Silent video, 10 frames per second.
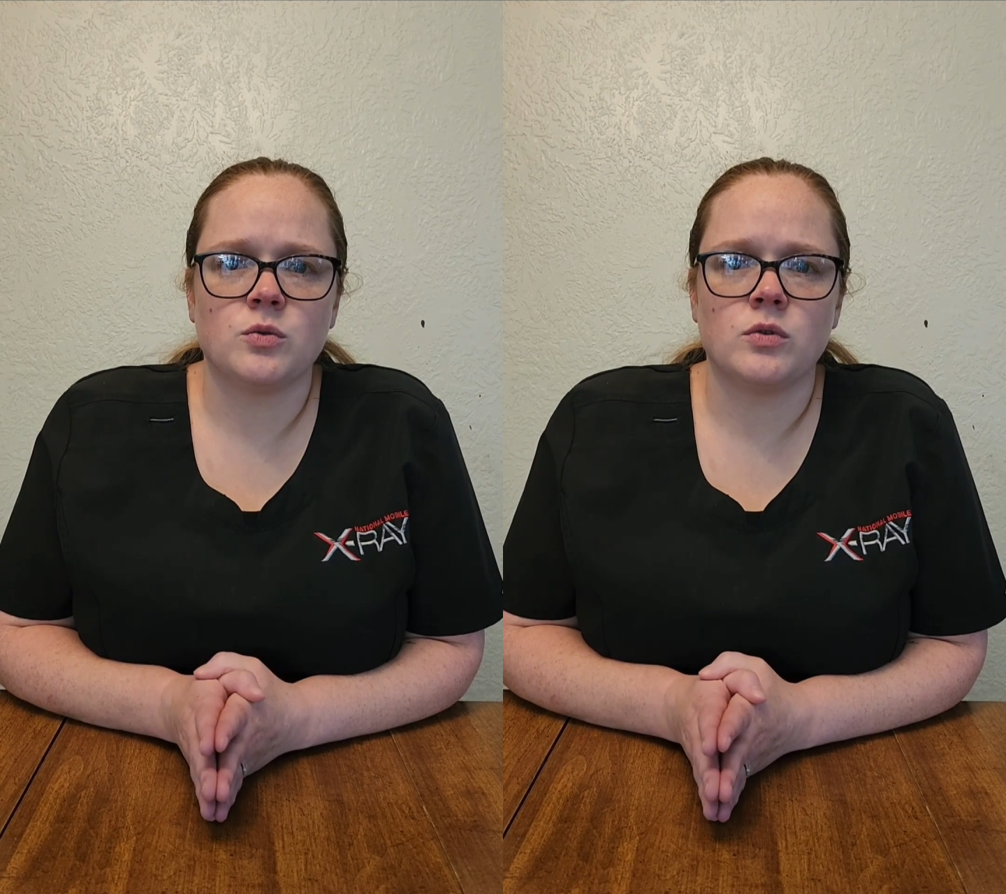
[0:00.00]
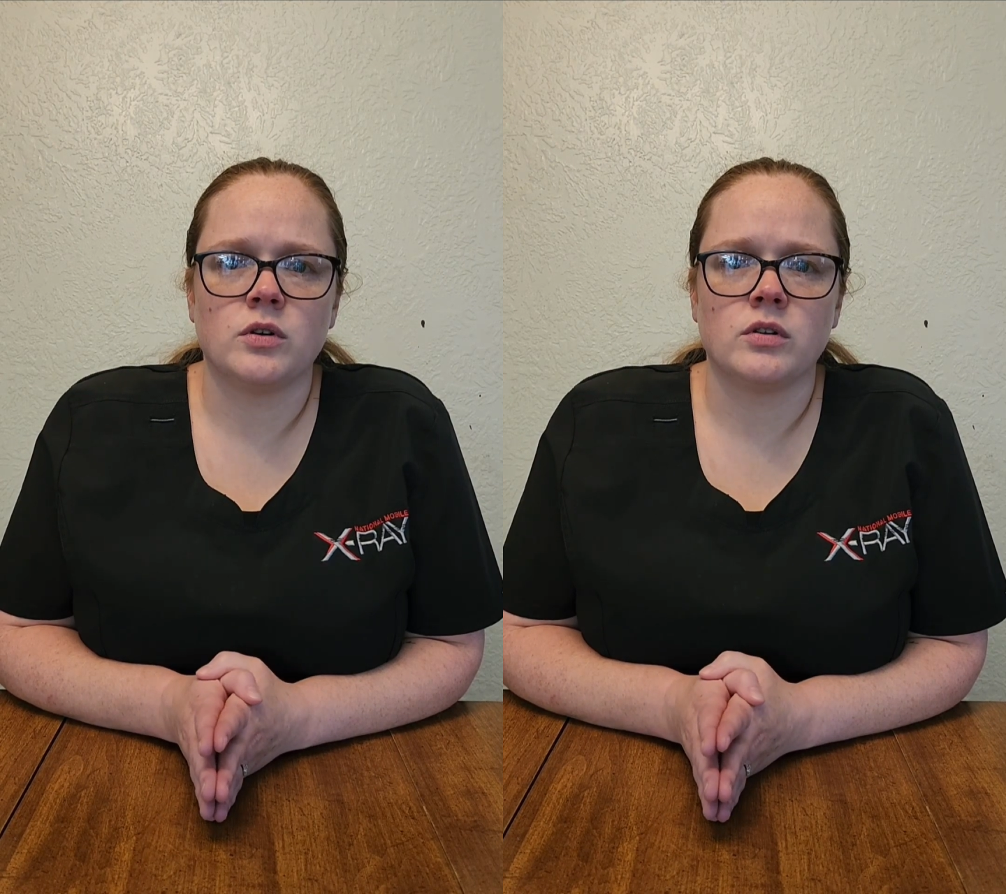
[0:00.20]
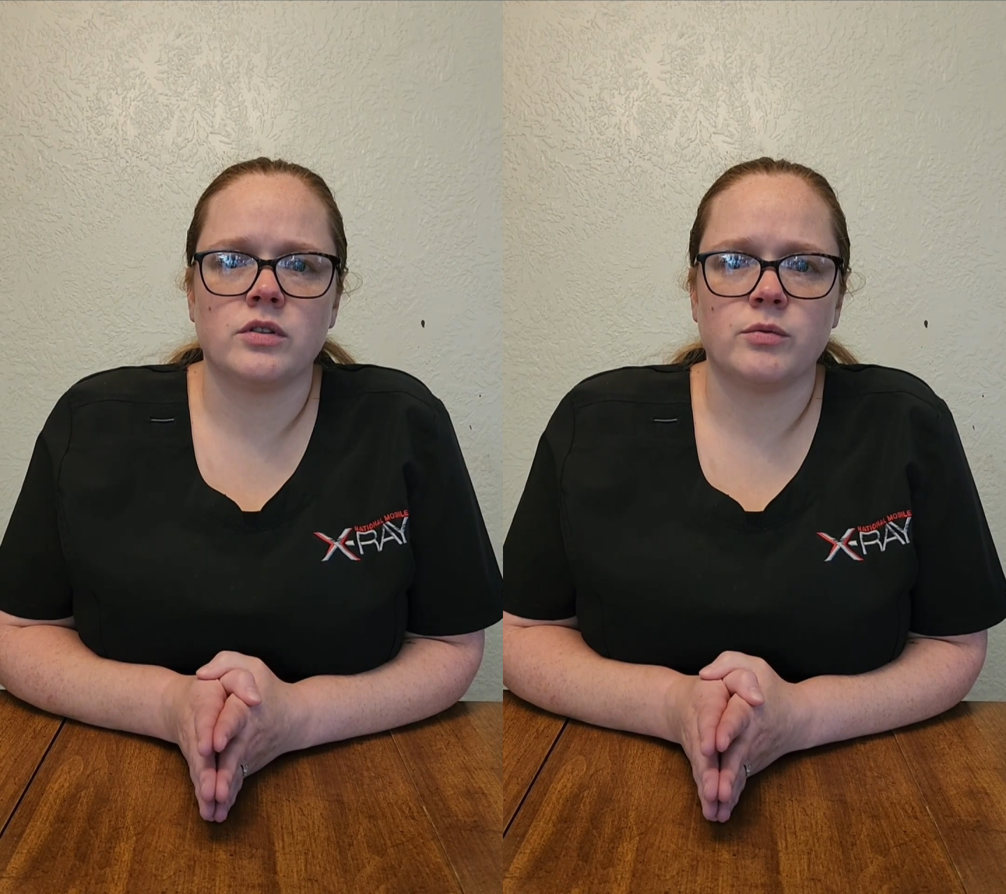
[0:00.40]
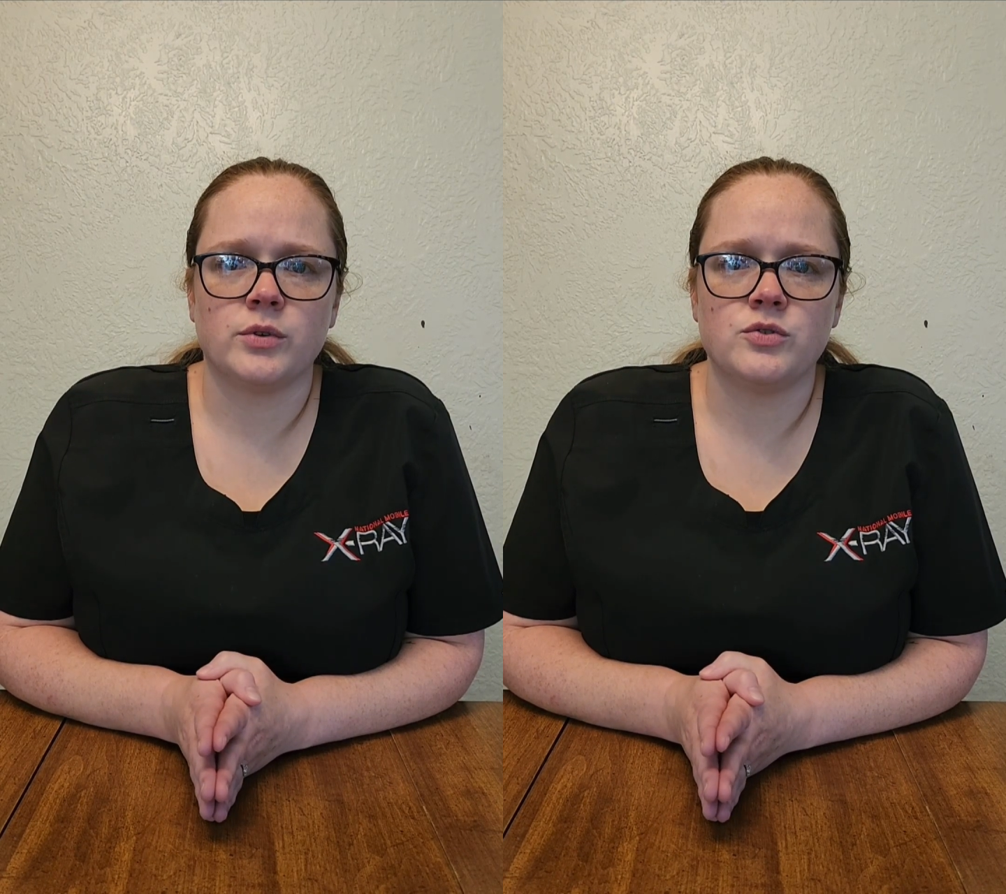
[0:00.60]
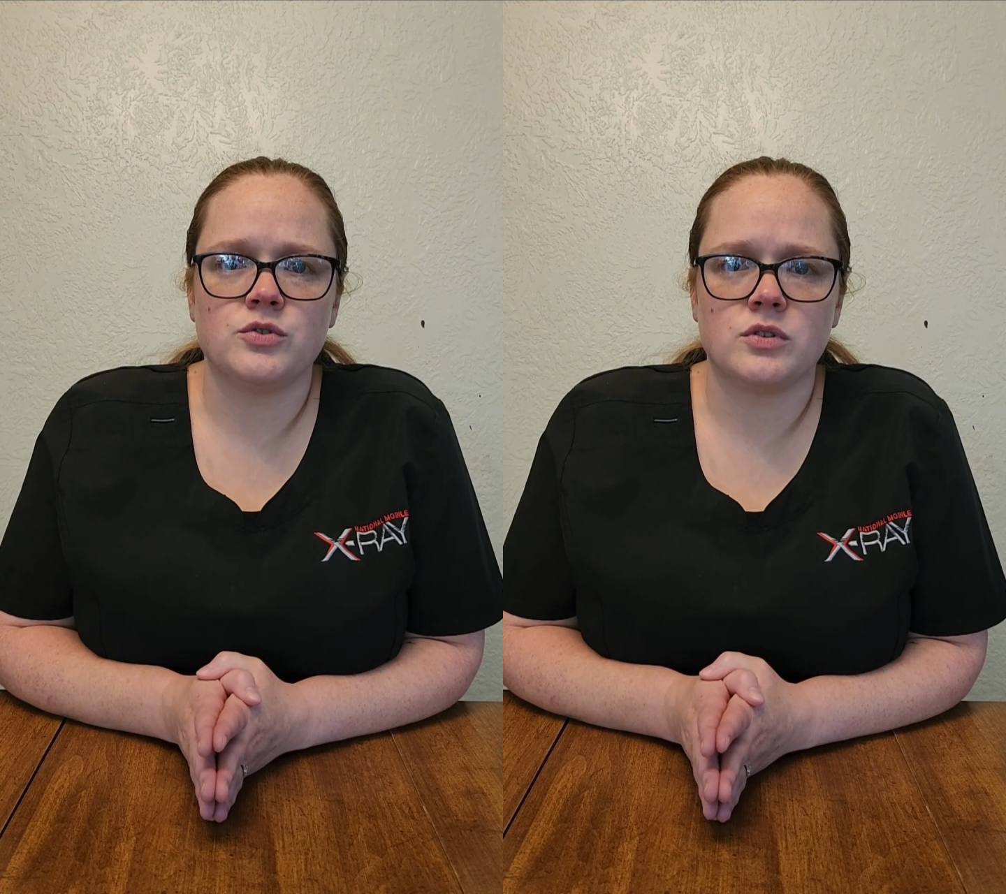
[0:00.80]
or
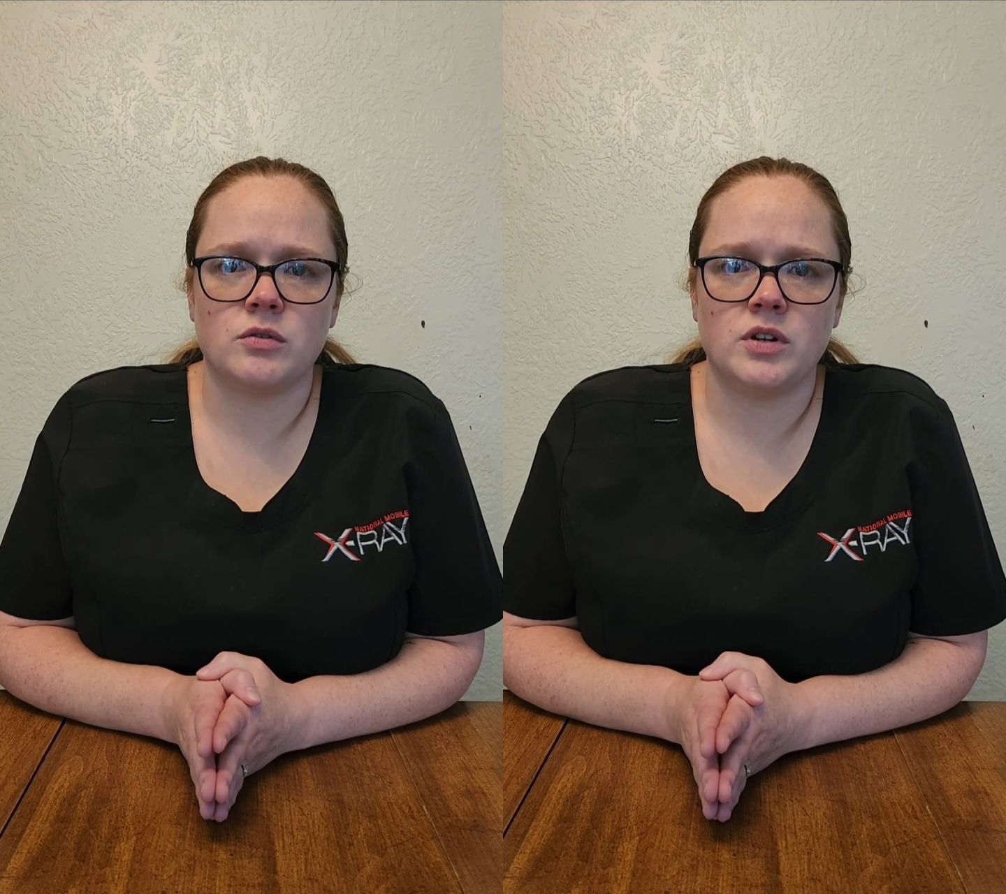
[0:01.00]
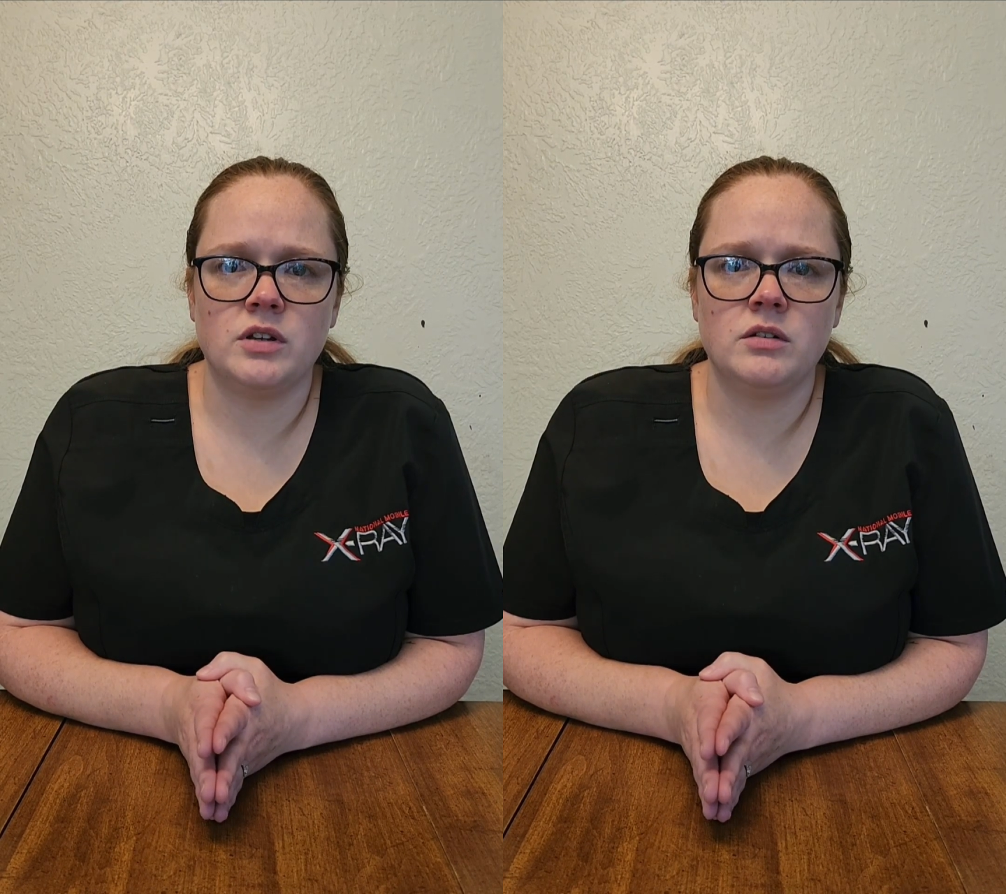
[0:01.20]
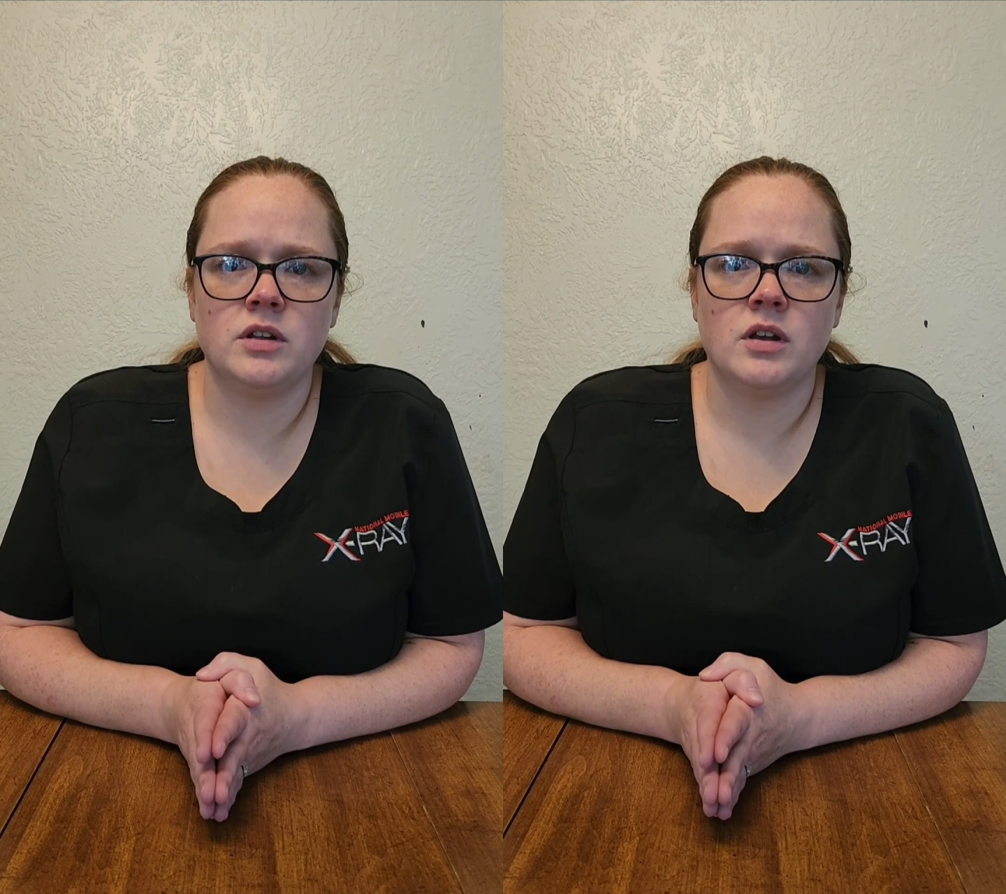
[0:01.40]
thrills noted.